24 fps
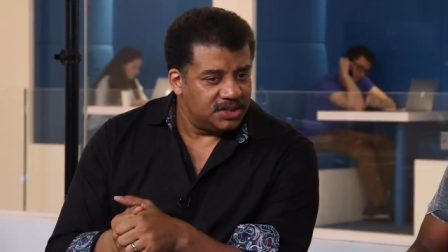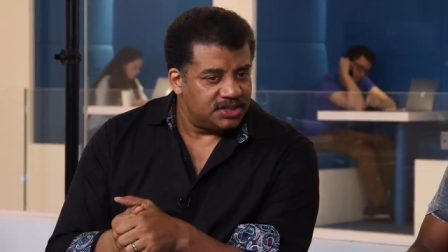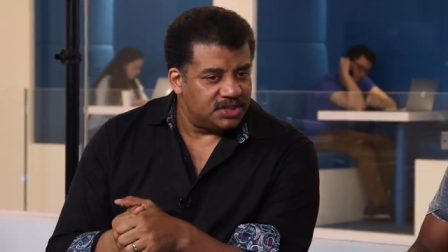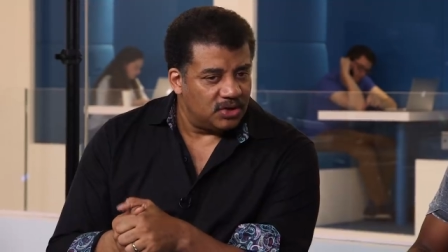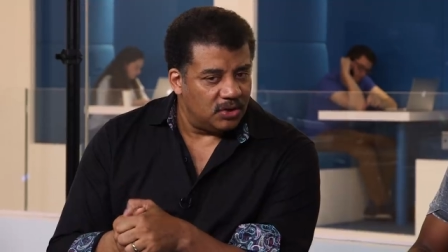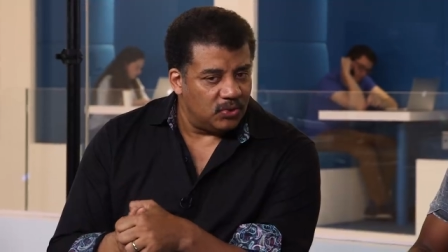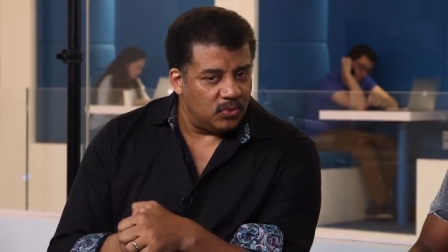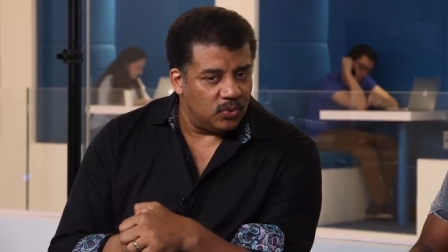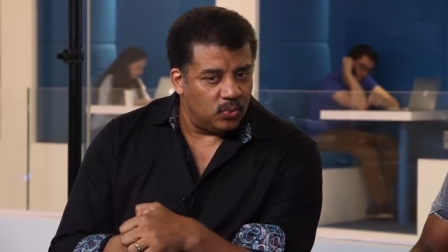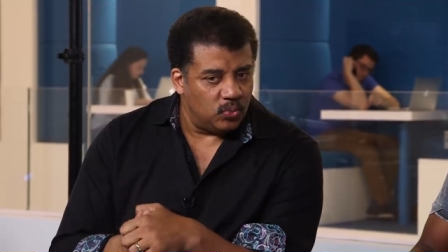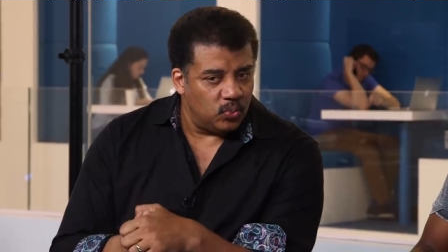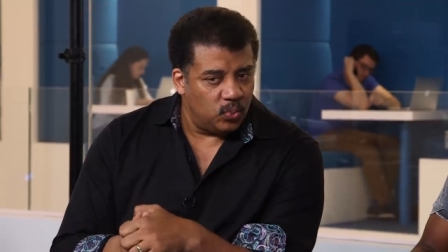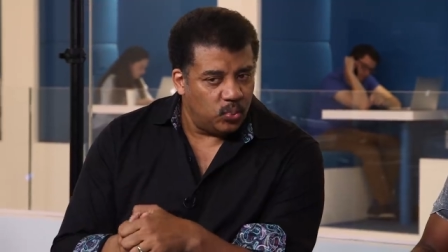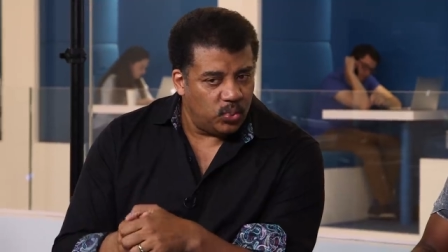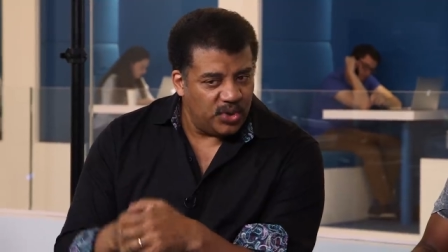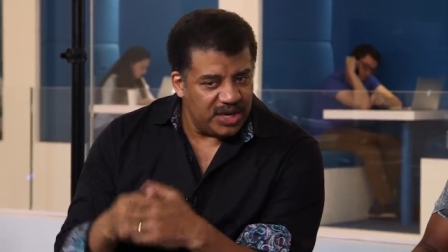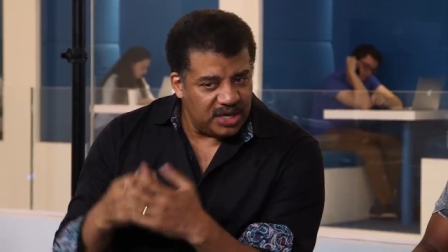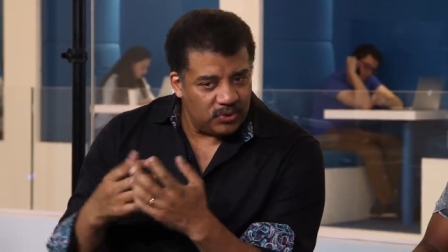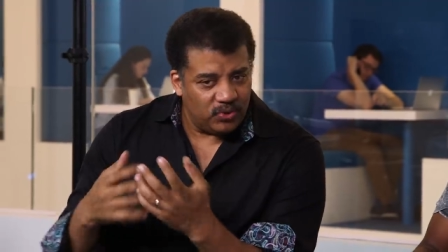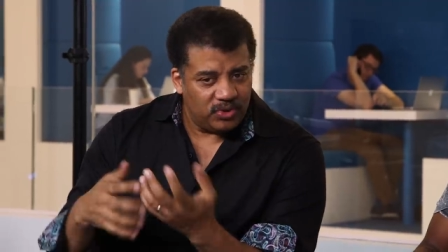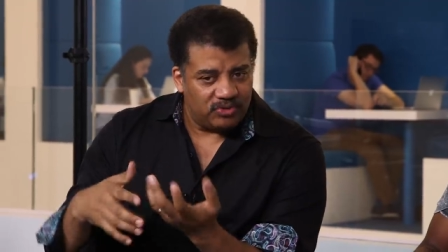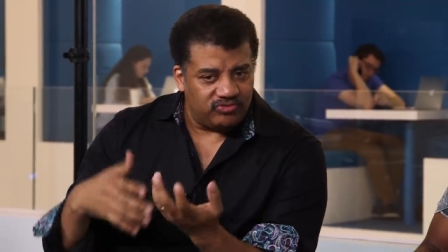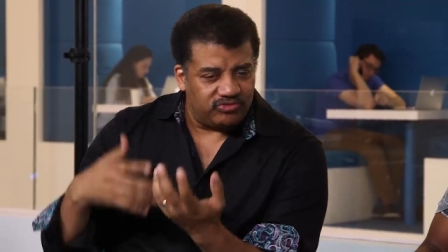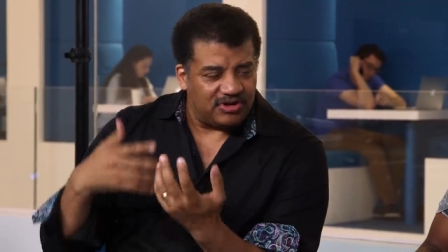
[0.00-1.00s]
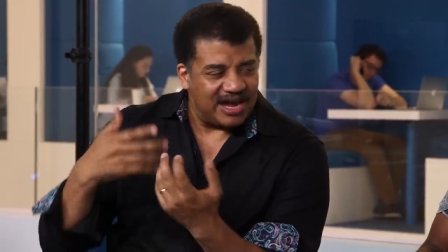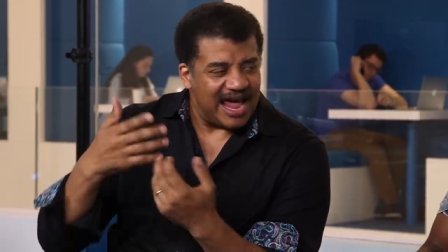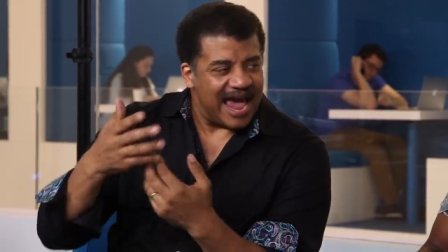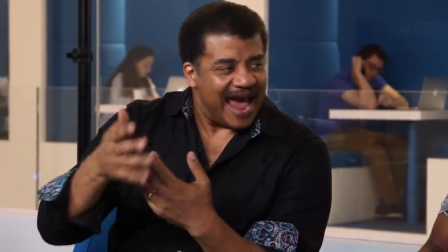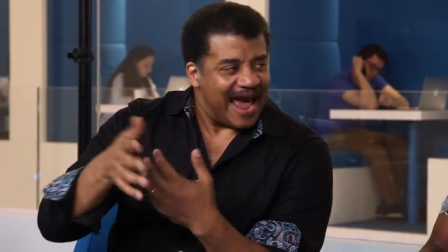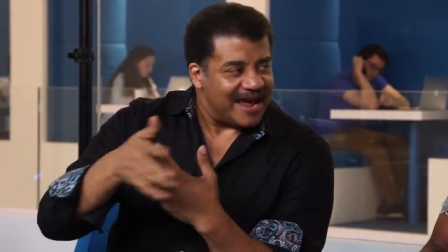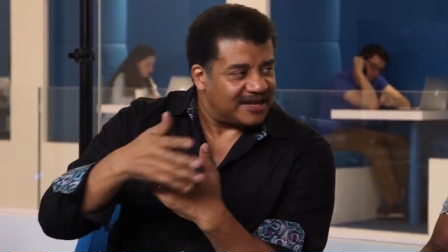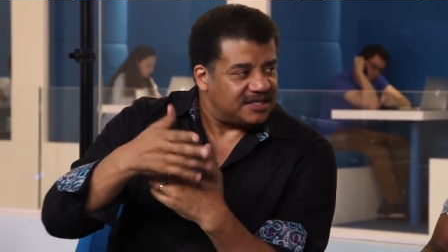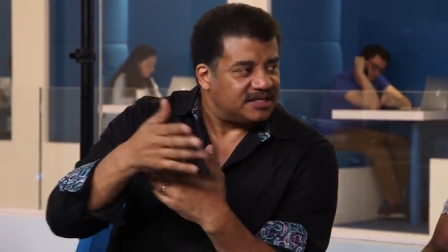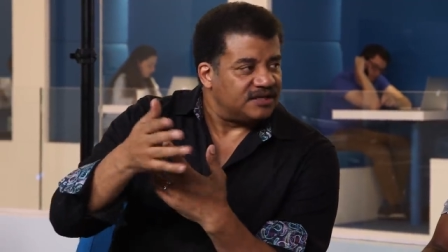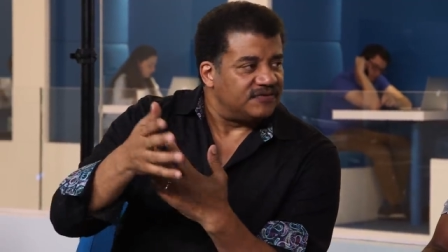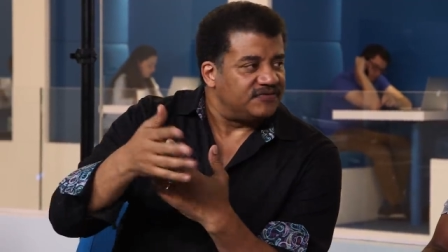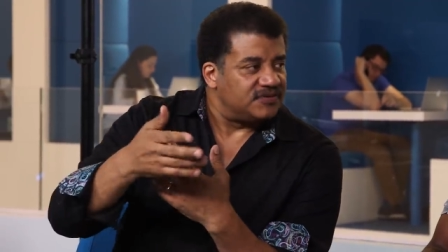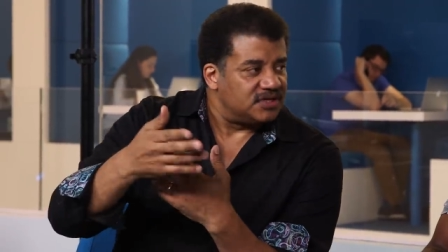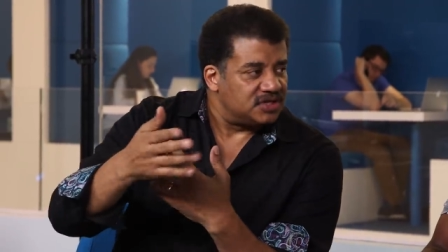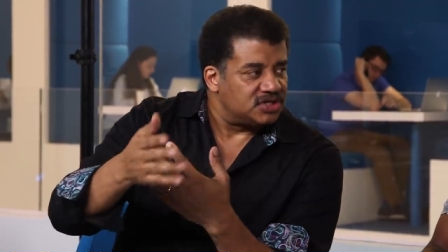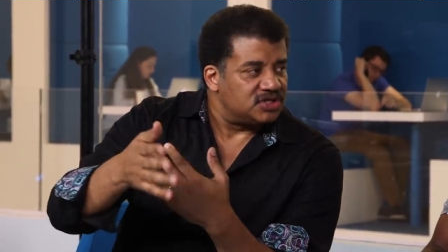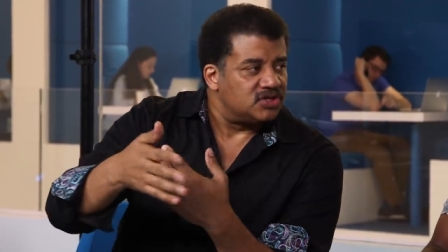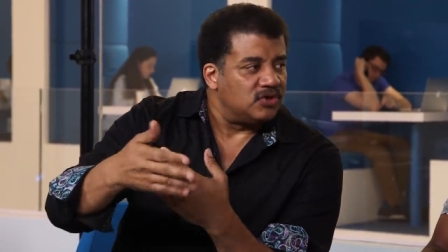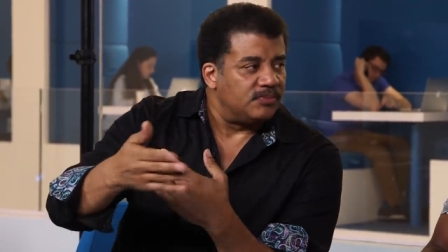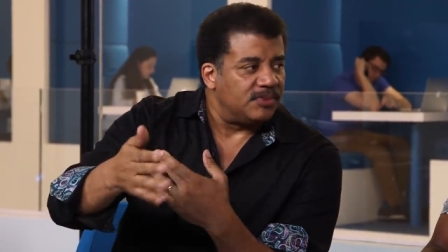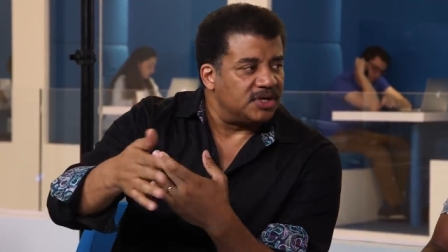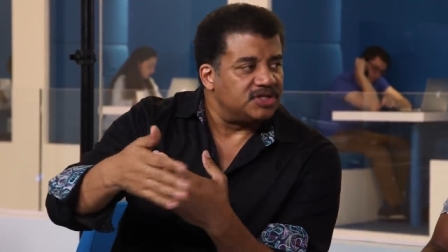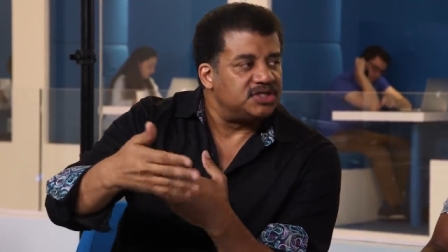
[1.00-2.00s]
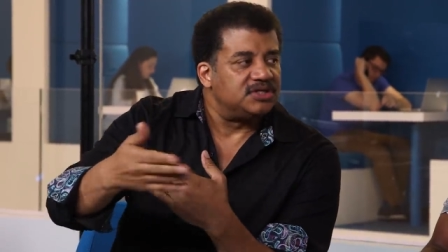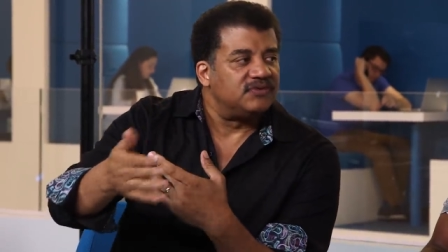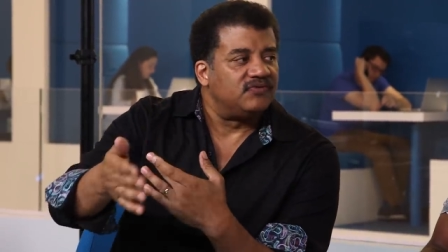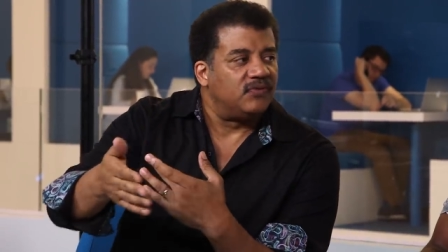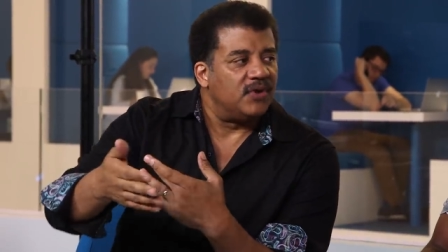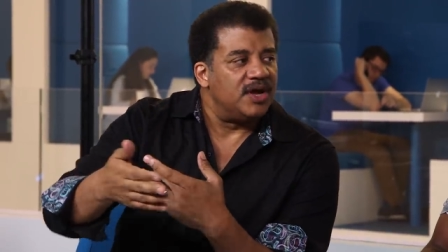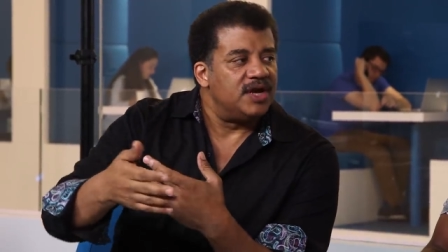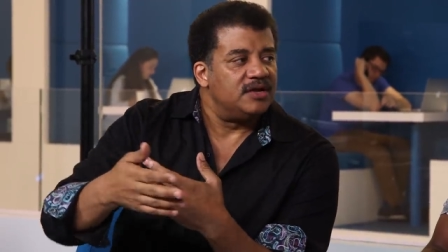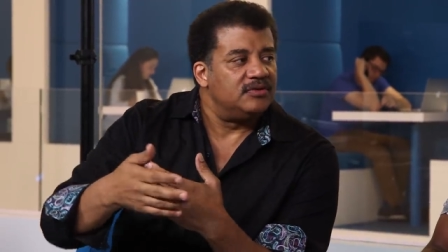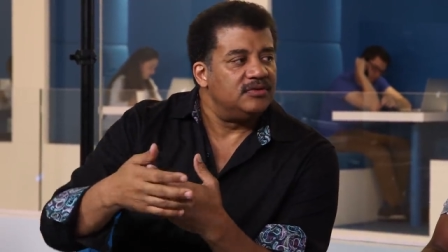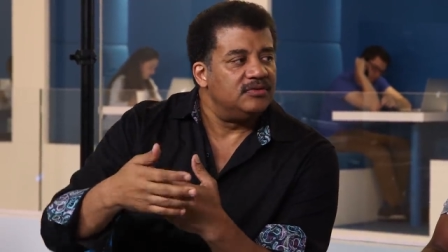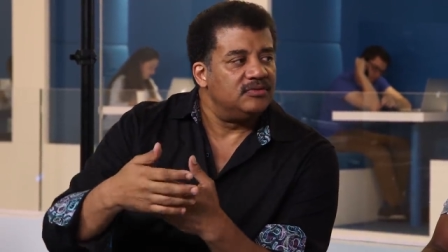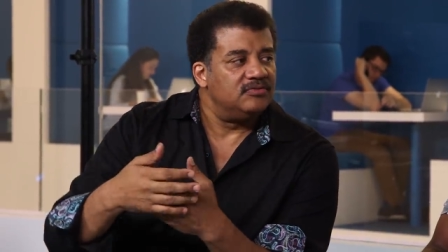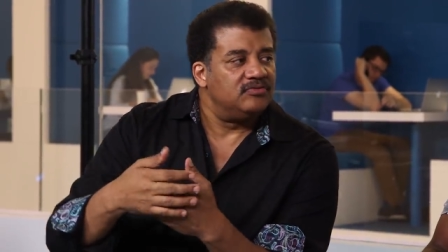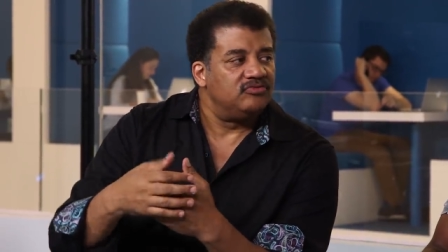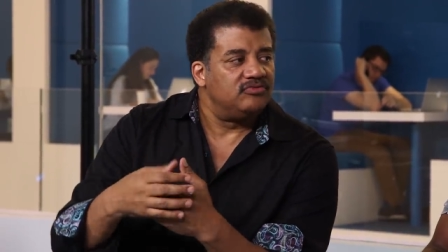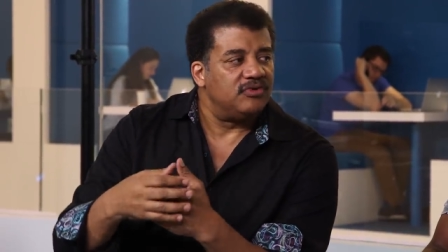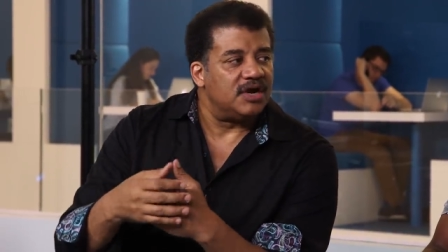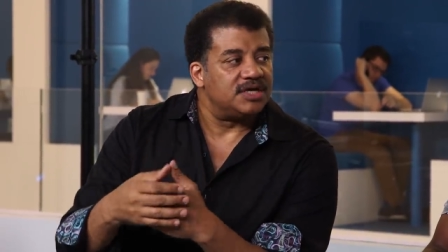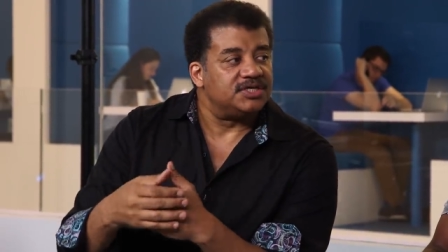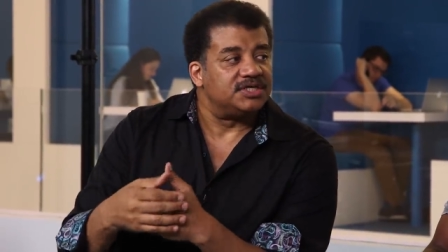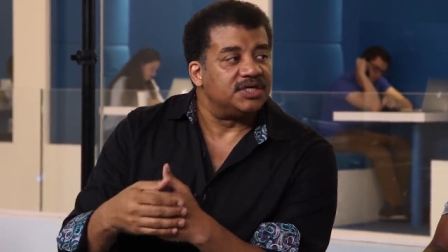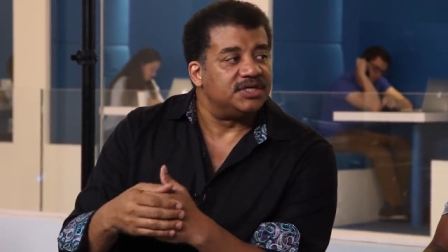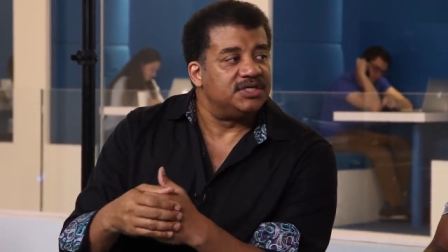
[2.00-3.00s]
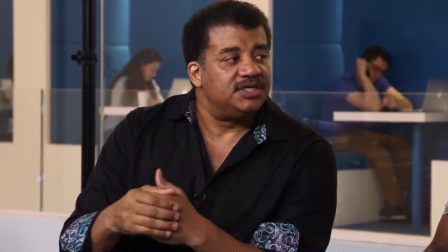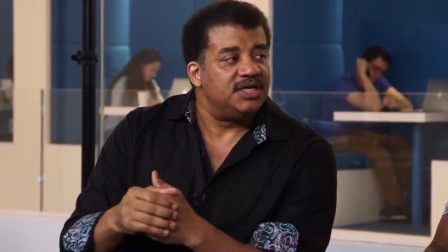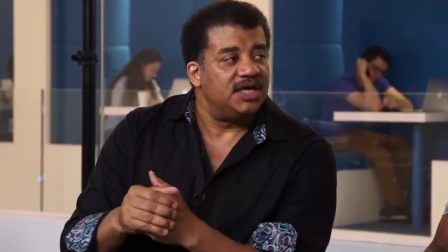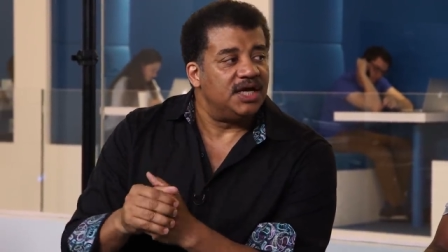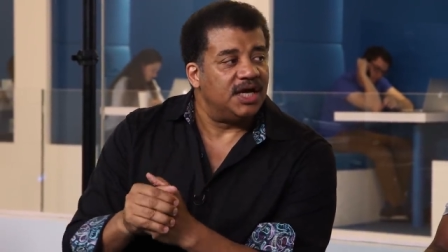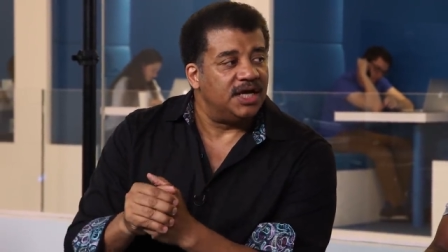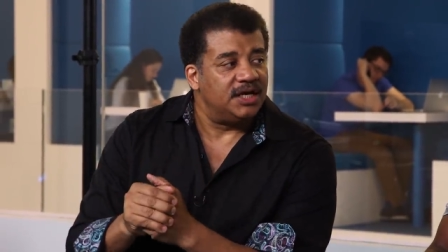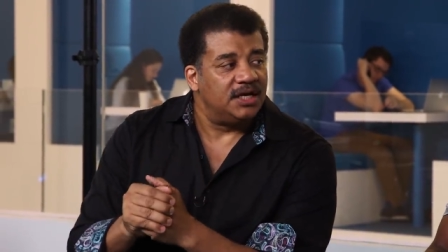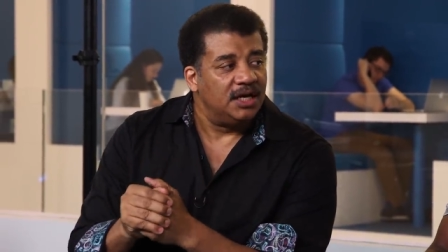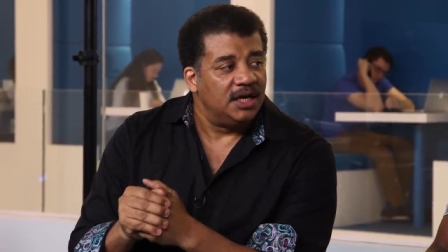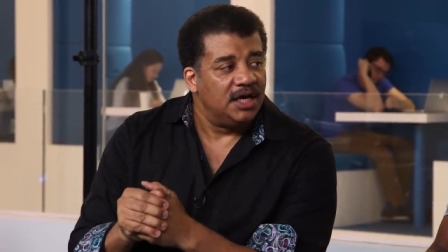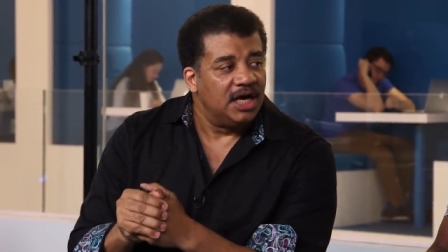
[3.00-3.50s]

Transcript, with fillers: so we were reactive to so much of what Russia did,